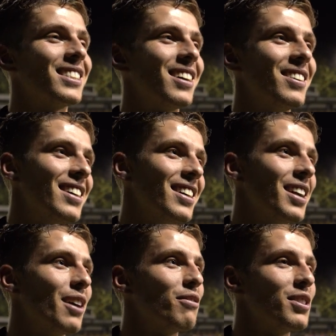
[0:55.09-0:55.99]
so
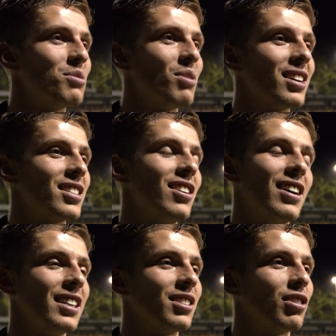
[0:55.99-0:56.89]
no, for it to work
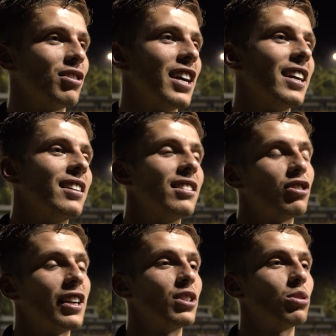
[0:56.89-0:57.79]
tonight, it's great, and
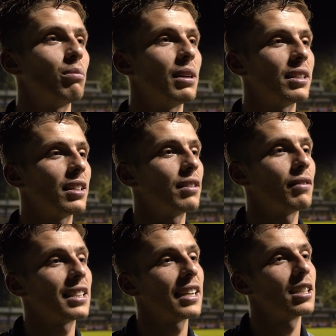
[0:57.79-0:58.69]
credit to him, he's a
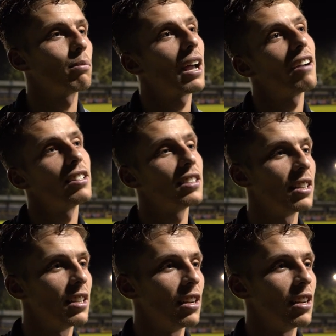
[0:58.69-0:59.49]
fantastic player, and